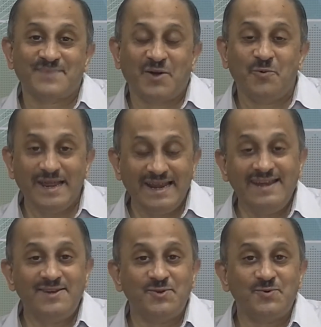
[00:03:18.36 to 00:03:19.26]
We
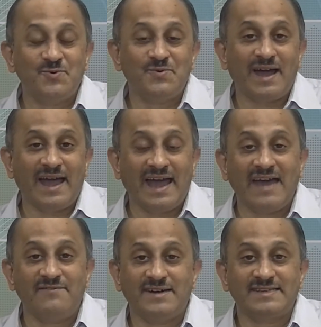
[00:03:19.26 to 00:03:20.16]
need to
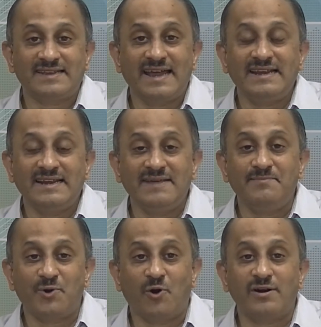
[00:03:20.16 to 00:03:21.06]
have a slightly
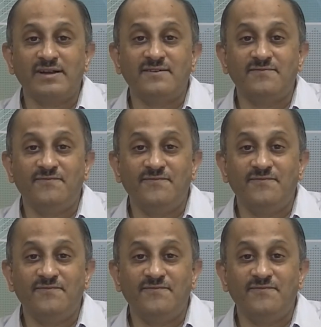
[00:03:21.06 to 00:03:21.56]
broader